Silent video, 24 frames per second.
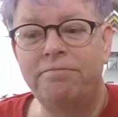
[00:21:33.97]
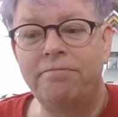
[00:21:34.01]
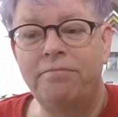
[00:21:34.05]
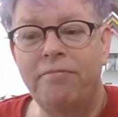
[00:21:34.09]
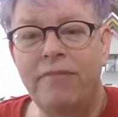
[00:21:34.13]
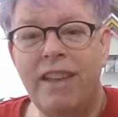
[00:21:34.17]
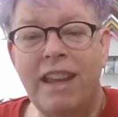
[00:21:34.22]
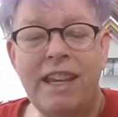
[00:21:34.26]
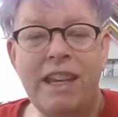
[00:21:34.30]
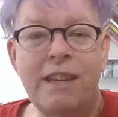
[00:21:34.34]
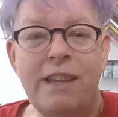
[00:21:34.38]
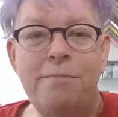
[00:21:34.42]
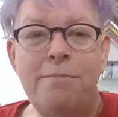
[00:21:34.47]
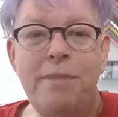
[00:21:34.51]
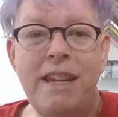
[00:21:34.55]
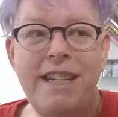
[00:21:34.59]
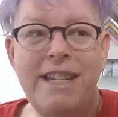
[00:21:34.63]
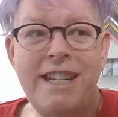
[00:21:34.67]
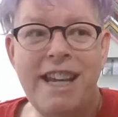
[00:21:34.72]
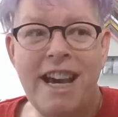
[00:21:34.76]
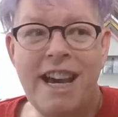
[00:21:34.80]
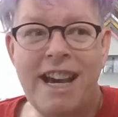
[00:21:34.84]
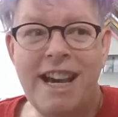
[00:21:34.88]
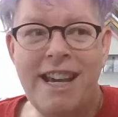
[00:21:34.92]
It can be
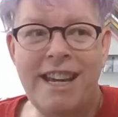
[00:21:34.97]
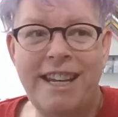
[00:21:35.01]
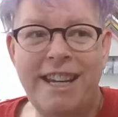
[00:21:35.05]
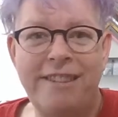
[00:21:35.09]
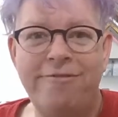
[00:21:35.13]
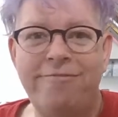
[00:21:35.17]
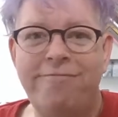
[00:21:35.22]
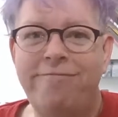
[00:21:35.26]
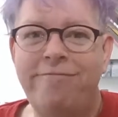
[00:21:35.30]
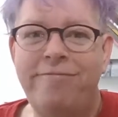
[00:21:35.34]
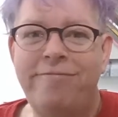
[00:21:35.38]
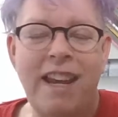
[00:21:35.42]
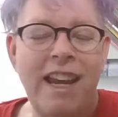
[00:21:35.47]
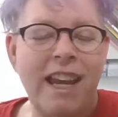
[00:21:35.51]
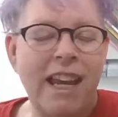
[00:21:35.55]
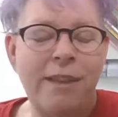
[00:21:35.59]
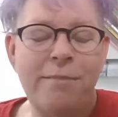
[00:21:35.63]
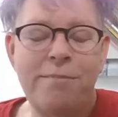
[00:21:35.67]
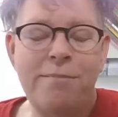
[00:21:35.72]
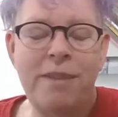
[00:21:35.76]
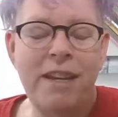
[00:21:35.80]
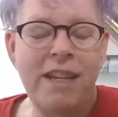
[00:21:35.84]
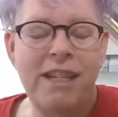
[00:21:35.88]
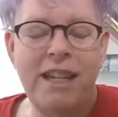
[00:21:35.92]
done. It
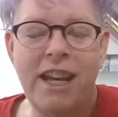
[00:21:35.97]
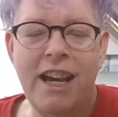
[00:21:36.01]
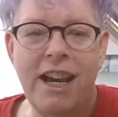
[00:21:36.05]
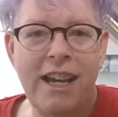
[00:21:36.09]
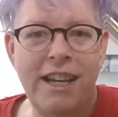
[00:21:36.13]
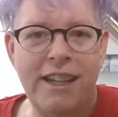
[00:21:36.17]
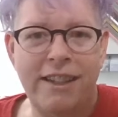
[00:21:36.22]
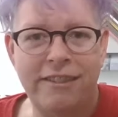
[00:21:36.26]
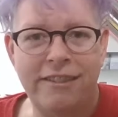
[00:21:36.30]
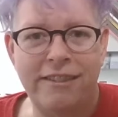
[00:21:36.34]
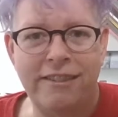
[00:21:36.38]
can be done.